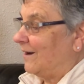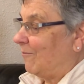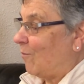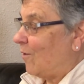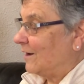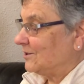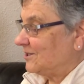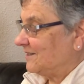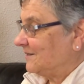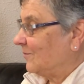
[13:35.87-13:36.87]

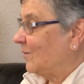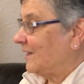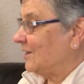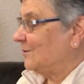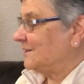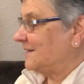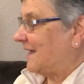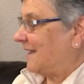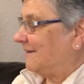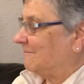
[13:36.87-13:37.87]
watch what you
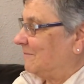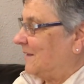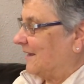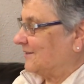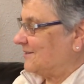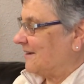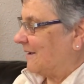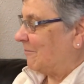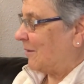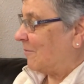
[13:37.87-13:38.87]
say next
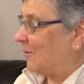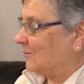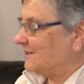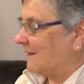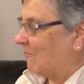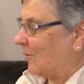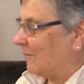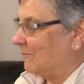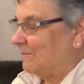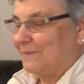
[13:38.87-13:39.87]
time about someone.
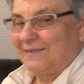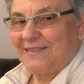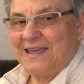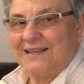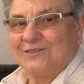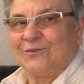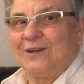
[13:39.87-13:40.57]
Thanks for